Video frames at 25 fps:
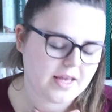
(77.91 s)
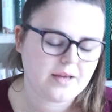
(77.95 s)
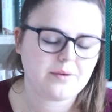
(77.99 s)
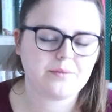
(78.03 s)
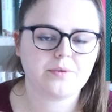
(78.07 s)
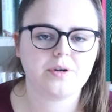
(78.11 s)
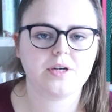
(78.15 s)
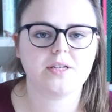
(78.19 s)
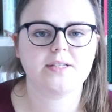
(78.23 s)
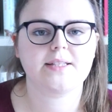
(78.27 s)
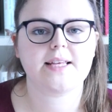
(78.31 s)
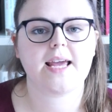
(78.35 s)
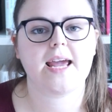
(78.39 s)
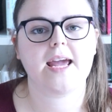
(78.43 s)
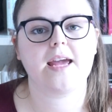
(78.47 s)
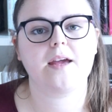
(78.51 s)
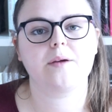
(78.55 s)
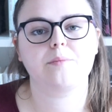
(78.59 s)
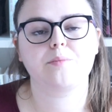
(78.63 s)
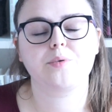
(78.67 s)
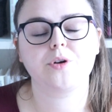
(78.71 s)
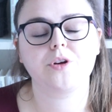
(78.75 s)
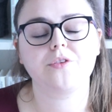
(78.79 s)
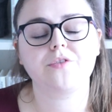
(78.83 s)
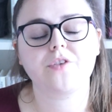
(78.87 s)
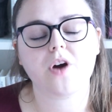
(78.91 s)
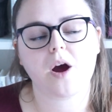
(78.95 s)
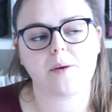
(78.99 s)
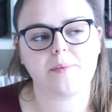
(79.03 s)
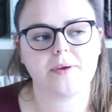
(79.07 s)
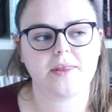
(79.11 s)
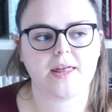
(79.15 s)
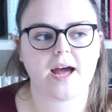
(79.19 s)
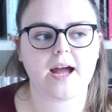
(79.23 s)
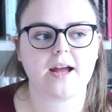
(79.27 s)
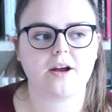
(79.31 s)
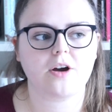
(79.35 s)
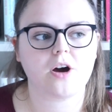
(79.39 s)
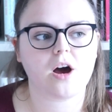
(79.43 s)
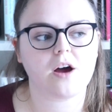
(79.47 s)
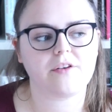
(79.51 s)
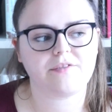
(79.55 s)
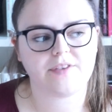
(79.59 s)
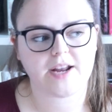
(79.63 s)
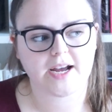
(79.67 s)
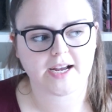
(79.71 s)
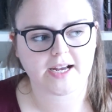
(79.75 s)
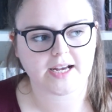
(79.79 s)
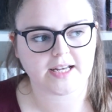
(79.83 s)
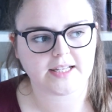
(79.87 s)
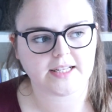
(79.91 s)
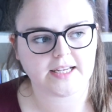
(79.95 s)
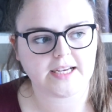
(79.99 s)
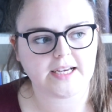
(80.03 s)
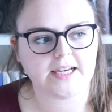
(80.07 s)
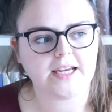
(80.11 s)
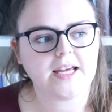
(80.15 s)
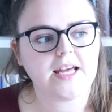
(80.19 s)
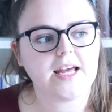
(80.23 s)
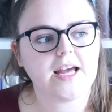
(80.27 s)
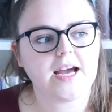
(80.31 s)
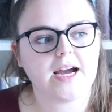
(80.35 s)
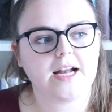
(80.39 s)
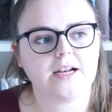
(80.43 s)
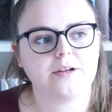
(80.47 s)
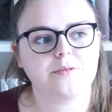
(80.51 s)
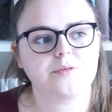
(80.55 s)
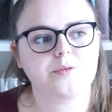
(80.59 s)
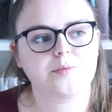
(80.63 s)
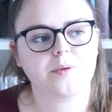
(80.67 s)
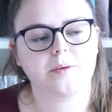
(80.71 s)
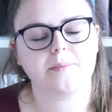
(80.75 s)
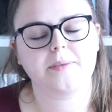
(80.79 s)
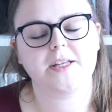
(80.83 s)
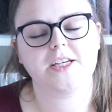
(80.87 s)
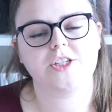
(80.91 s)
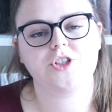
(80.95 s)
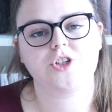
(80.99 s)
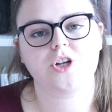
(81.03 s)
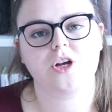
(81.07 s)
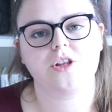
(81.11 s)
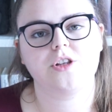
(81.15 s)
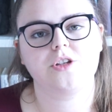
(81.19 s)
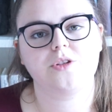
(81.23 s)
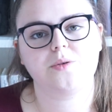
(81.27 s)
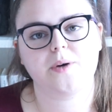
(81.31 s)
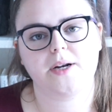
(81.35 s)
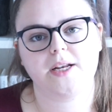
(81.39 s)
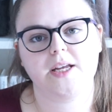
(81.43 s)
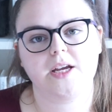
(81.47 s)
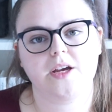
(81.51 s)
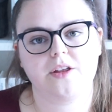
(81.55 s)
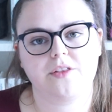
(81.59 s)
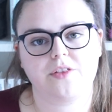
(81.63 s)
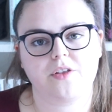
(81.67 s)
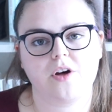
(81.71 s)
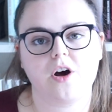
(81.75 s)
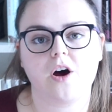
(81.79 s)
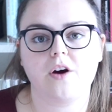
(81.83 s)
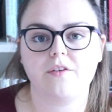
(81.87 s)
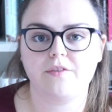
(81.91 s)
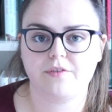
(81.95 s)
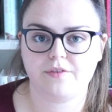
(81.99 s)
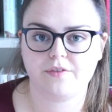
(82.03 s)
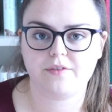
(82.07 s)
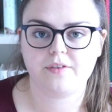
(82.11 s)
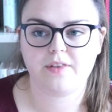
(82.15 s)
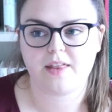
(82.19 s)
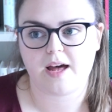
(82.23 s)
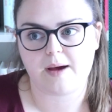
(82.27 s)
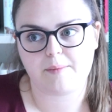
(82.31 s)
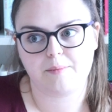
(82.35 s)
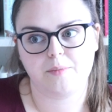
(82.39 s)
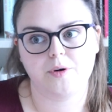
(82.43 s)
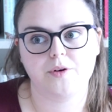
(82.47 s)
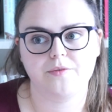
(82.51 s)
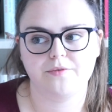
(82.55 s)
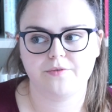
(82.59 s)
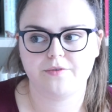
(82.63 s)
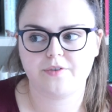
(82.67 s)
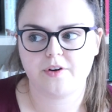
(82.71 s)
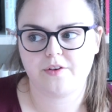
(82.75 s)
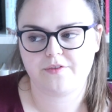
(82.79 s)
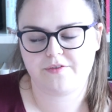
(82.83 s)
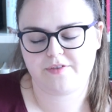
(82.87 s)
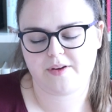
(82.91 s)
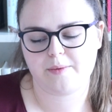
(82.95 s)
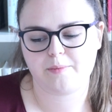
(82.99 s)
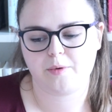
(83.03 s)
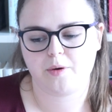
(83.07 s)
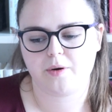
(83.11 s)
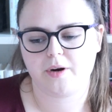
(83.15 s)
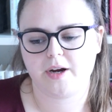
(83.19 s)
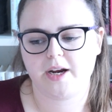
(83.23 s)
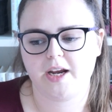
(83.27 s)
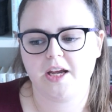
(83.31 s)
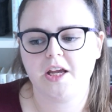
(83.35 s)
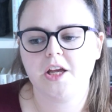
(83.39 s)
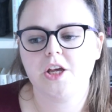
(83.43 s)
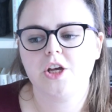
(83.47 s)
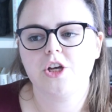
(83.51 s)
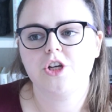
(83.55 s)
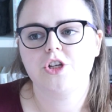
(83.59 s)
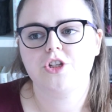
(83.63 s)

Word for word: It was a proof copy that I got of NetGalley, and it was published on the 20th of that month of February.